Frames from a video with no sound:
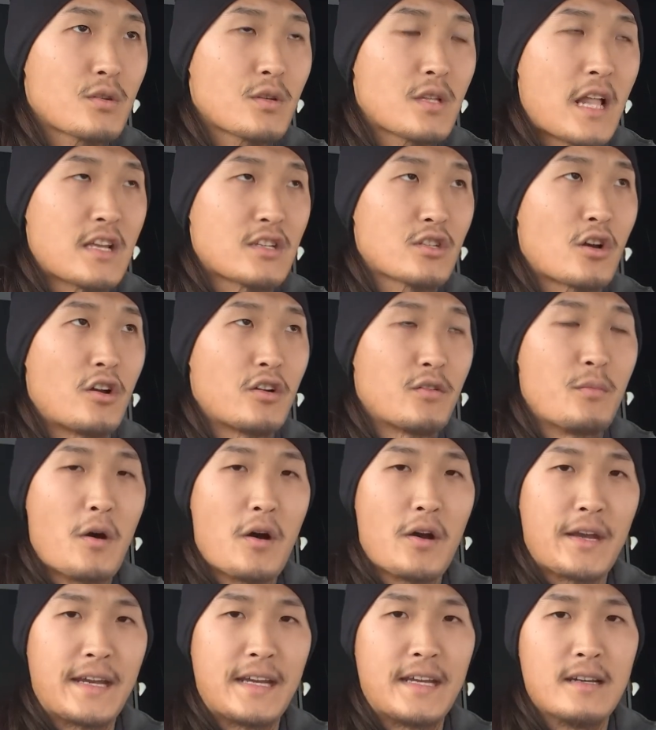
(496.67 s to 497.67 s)
that's kind of
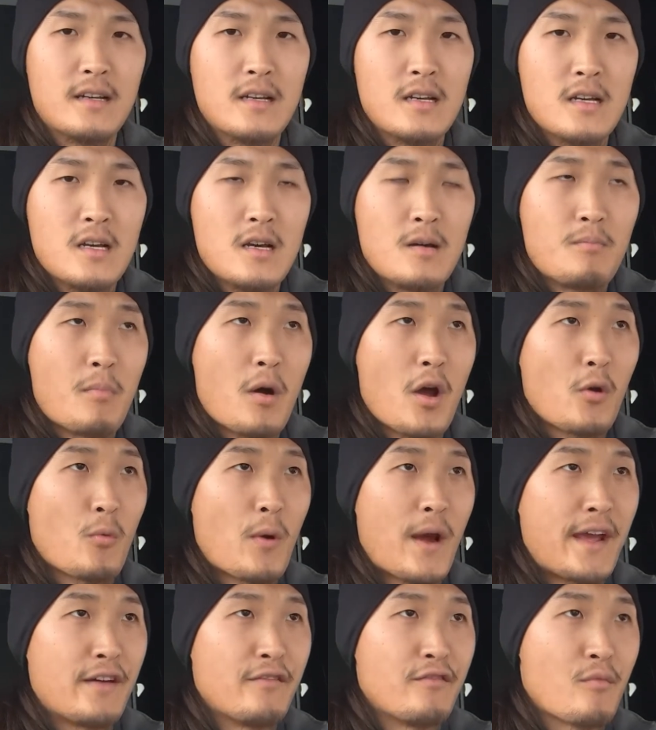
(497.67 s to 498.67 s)
my
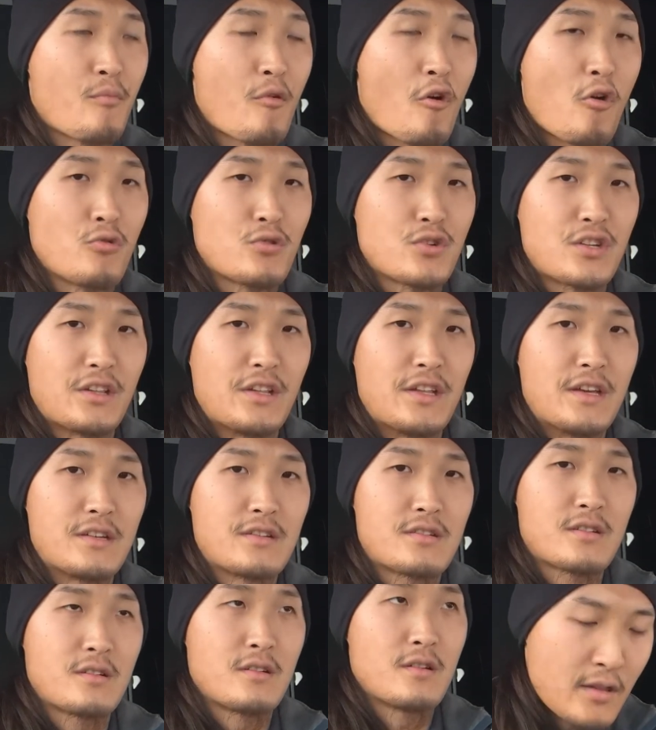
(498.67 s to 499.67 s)
way of approaching
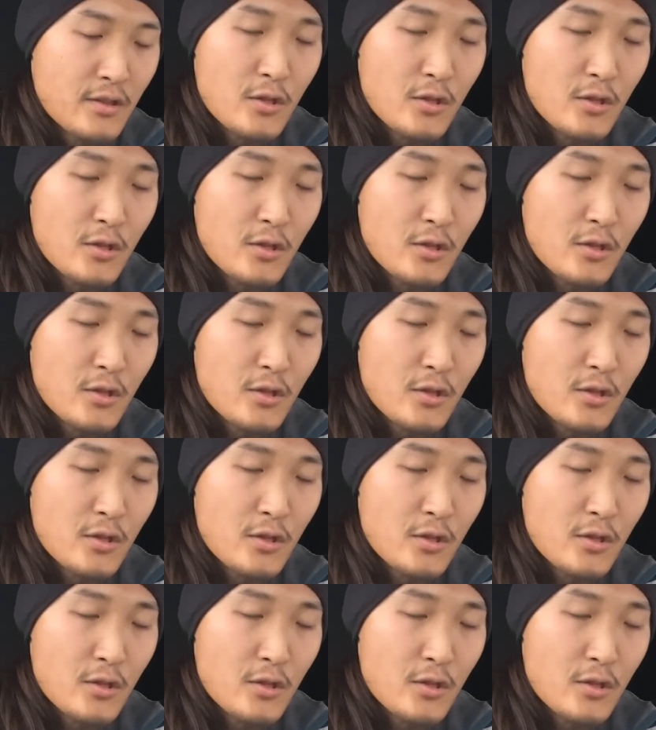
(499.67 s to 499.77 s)
this.